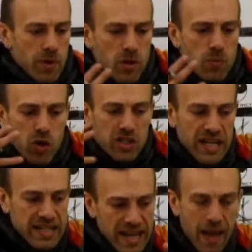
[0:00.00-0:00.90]
But the more
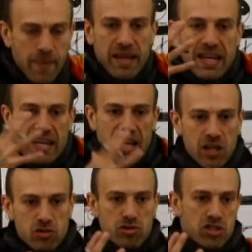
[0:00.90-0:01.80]
dynamic and
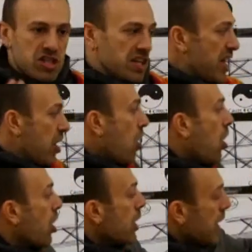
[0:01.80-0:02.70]
interesting they
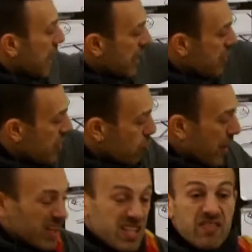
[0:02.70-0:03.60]
are in their
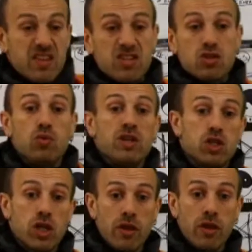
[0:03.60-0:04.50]
relativeness to
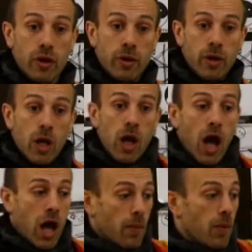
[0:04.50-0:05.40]
each other,
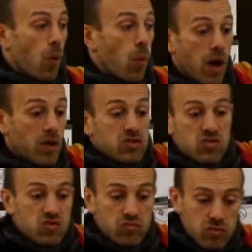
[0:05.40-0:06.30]

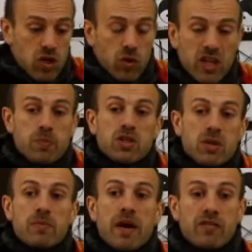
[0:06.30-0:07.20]
whilst, you know, keeping
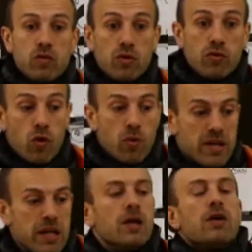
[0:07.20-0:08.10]
some amount of
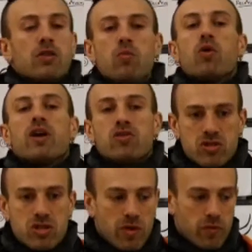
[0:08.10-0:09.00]
uniformity, the more
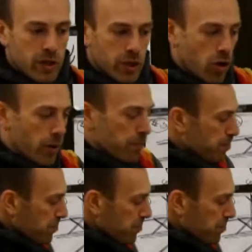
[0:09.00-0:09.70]
interested we really are.